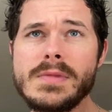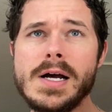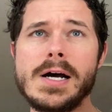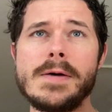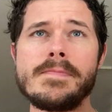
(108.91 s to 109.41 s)

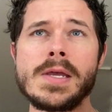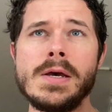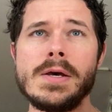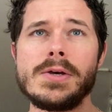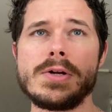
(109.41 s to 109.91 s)
um,
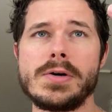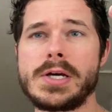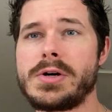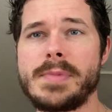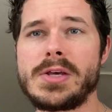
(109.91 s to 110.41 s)
you know it
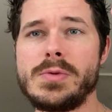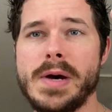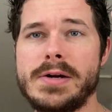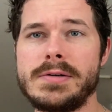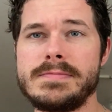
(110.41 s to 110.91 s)
could make you
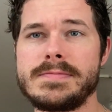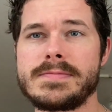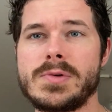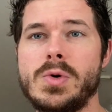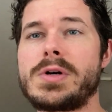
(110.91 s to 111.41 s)
better
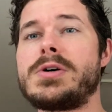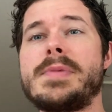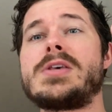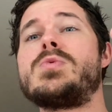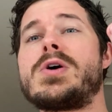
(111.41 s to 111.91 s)
or it could
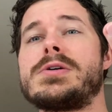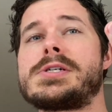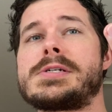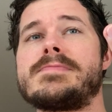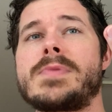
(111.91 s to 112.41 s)
make you
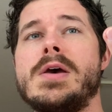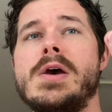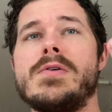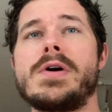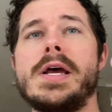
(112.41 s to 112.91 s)
worse
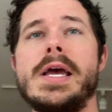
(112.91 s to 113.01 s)
right?